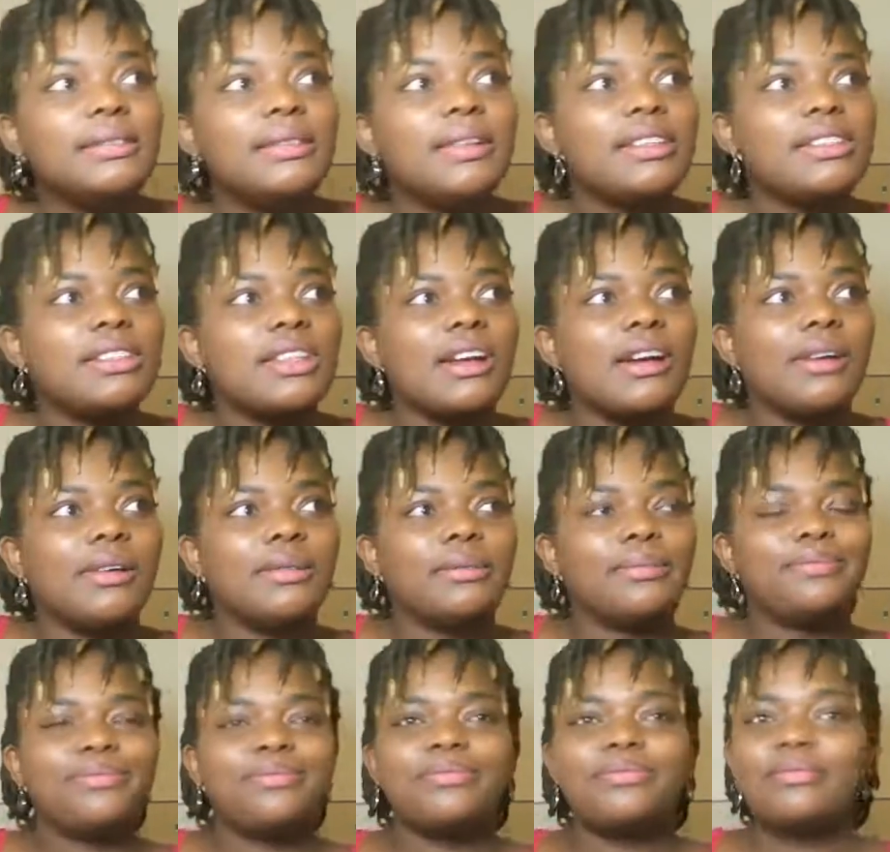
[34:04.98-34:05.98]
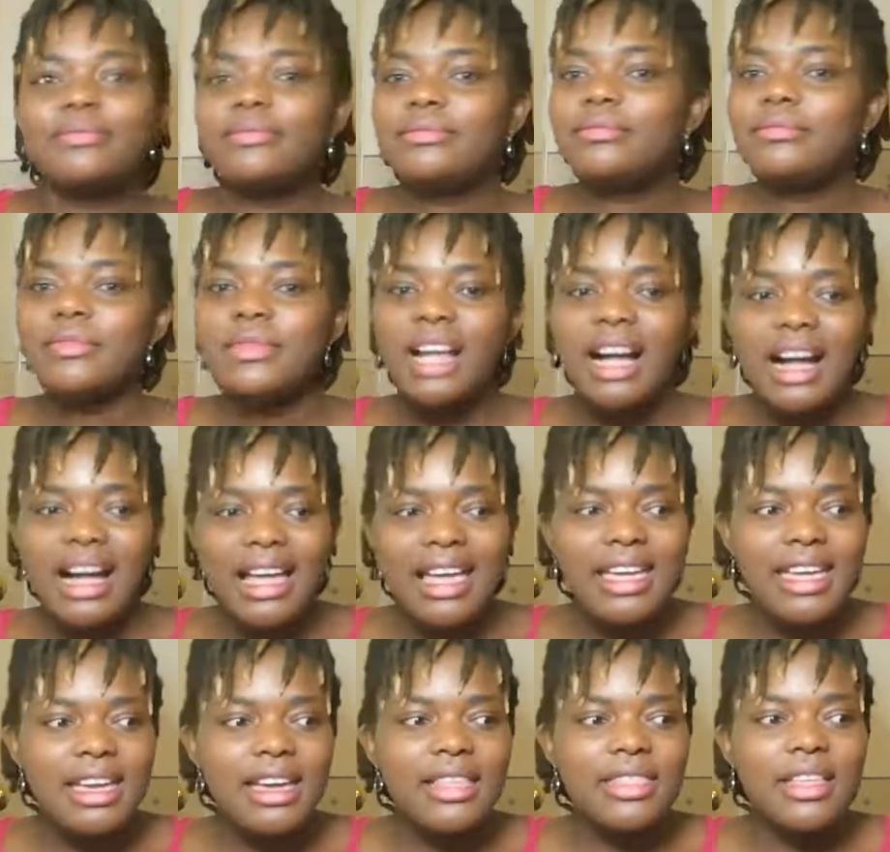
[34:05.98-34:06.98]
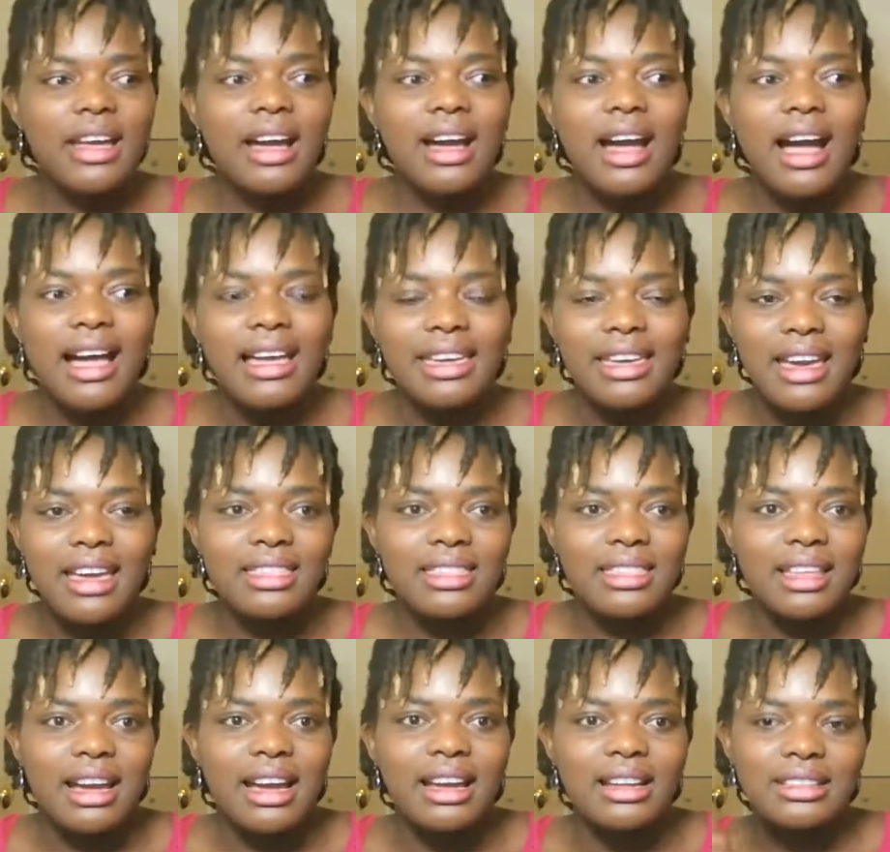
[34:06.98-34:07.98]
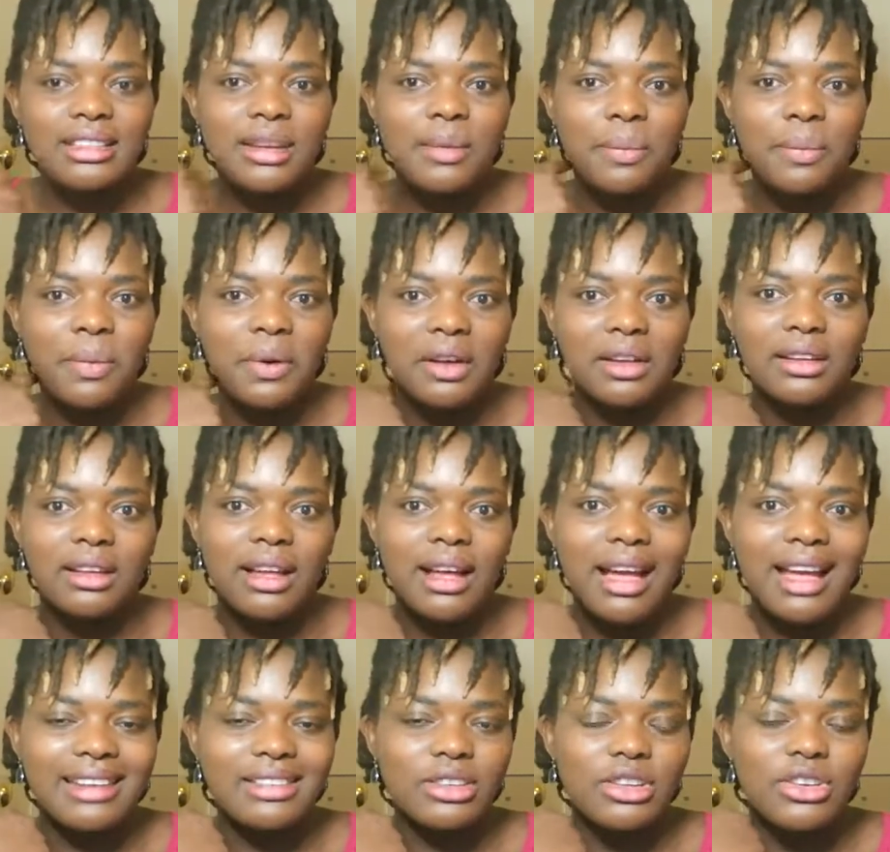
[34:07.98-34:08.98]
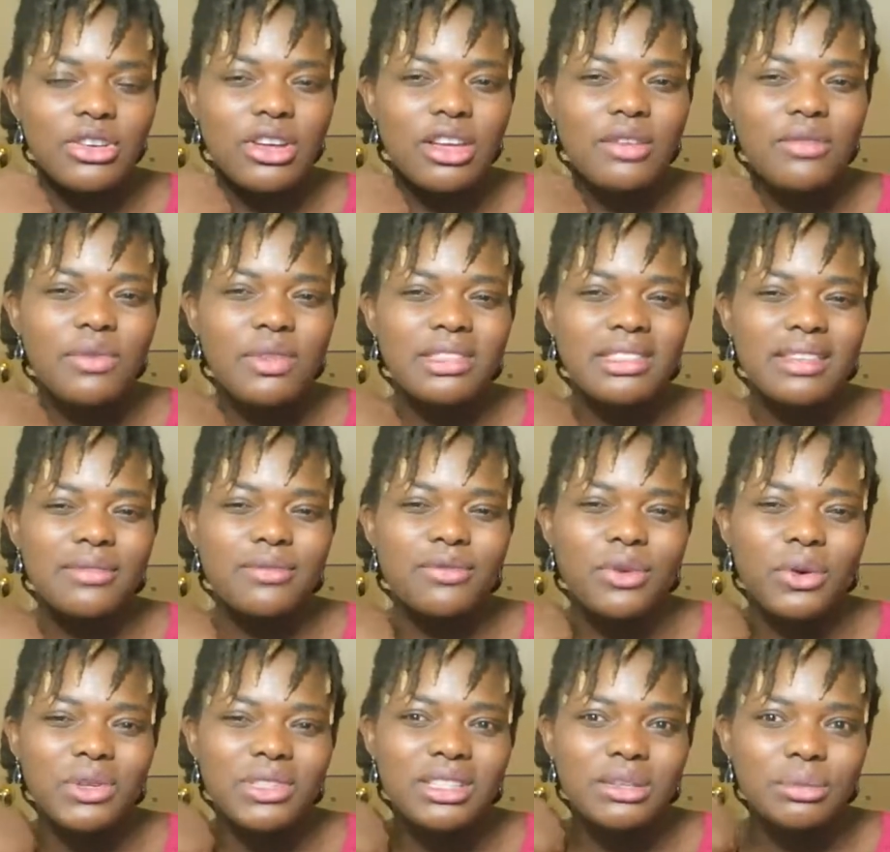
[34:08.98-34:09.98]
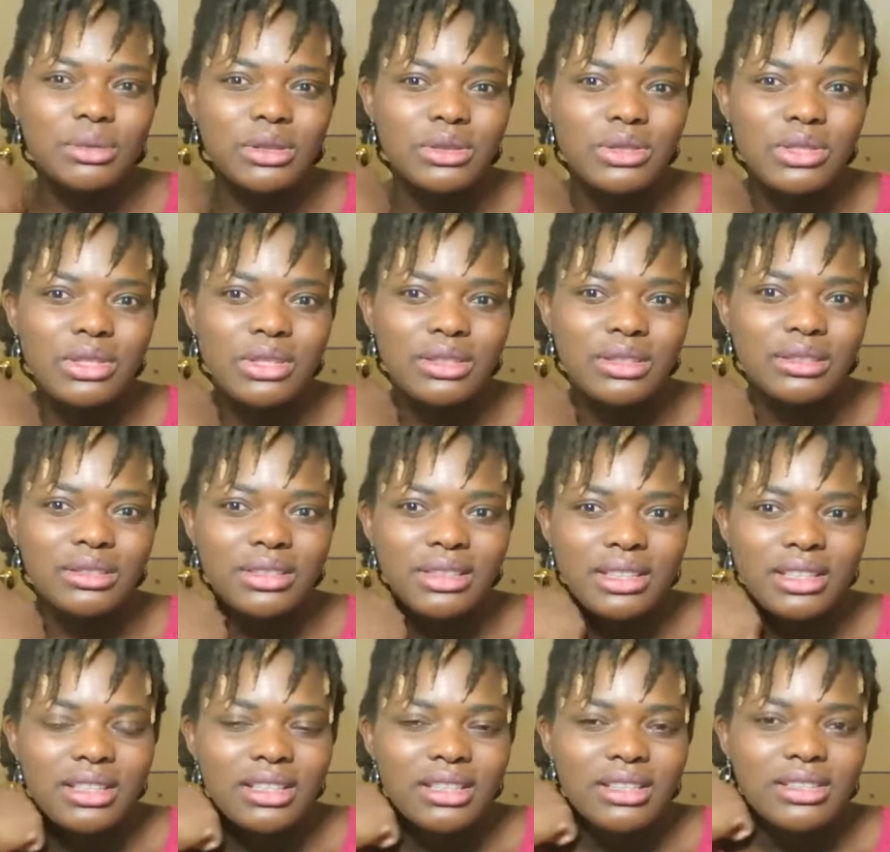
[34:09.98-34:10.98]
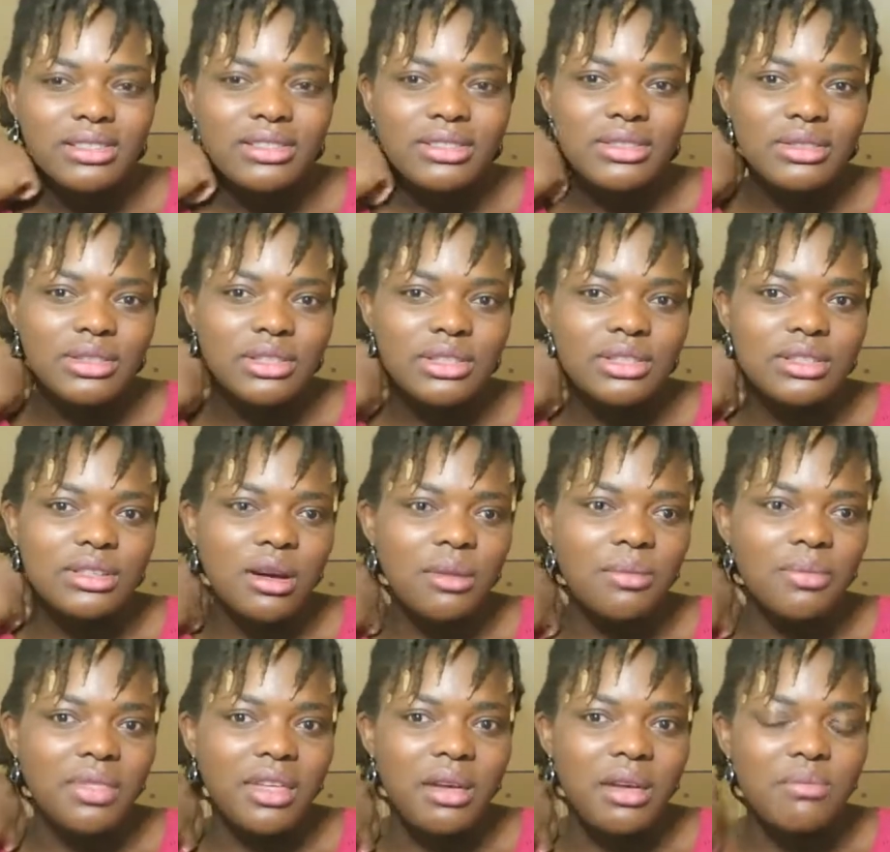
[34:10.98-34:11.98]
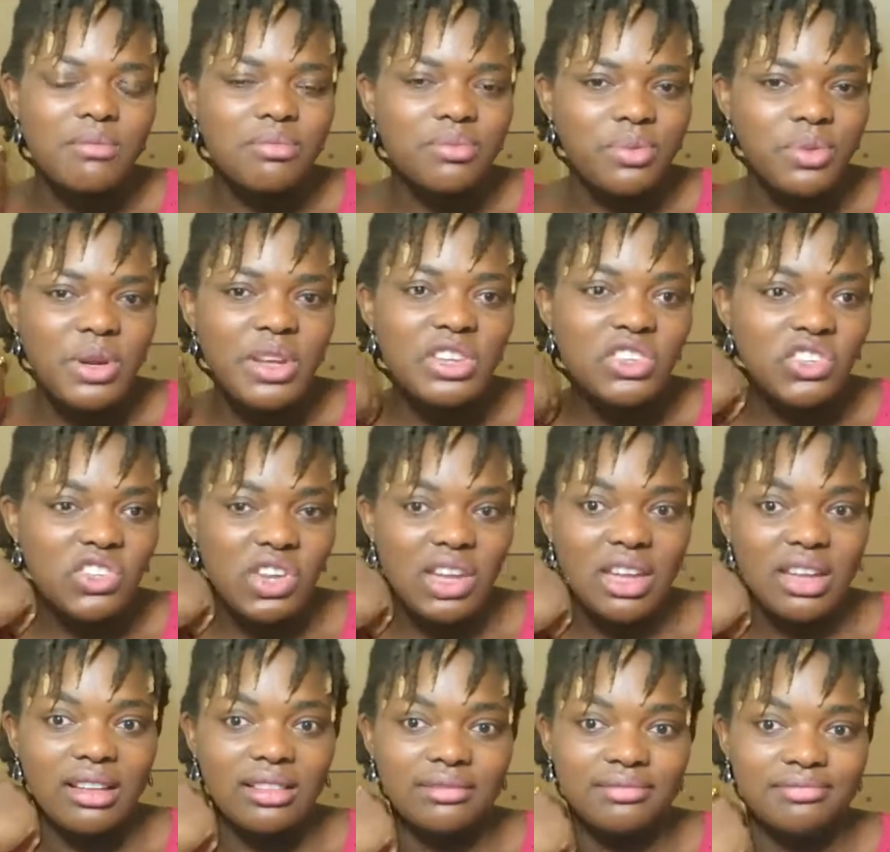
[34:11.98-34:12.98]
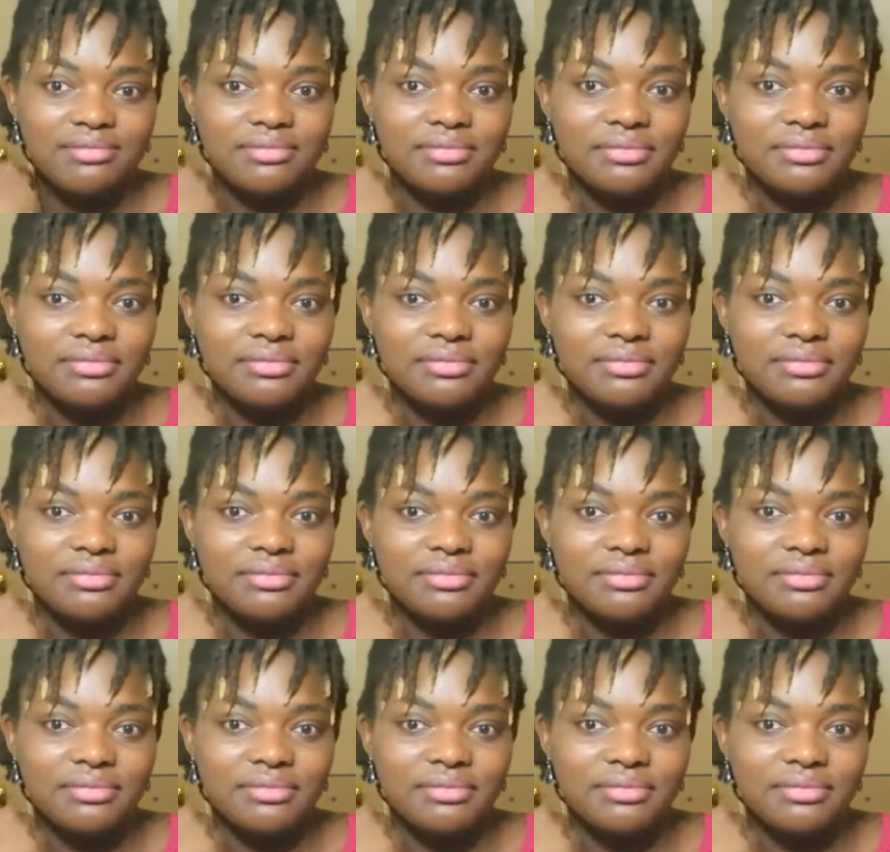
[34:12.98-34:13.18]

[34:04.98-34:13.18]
So I hear that, I get that, but I don't know if it's enforceable to stop them preaching.